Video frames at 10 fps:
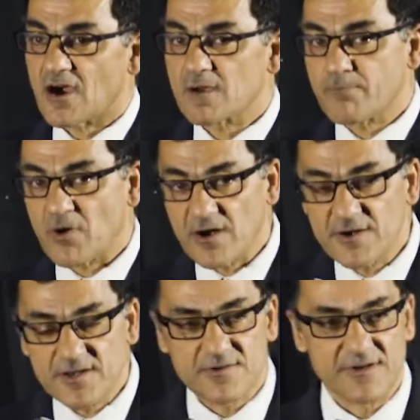are
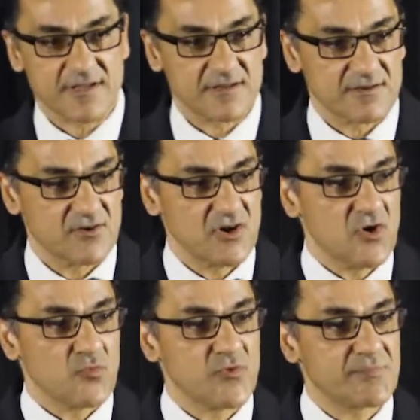partnering
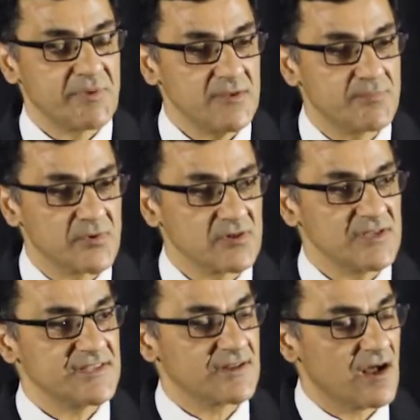with people
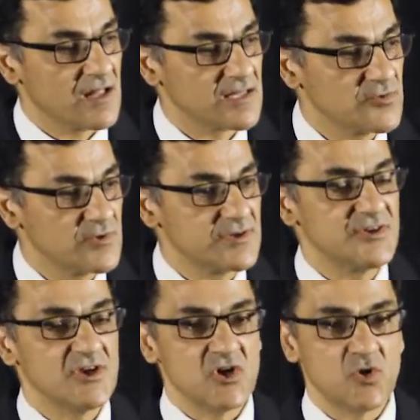in
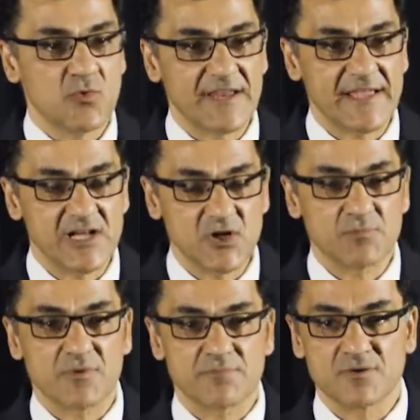Hollywood who want to
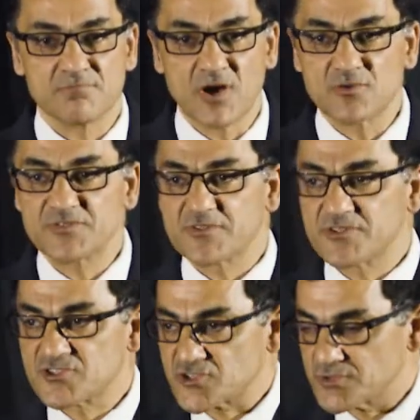help promote
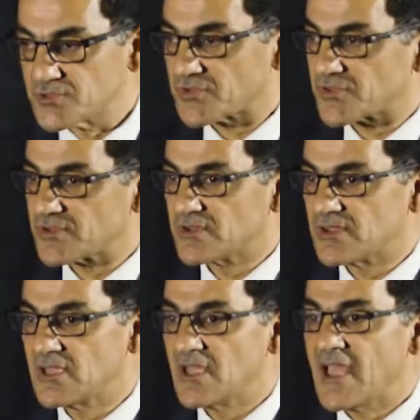the truth.
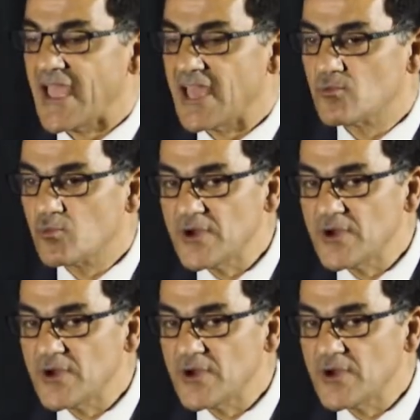And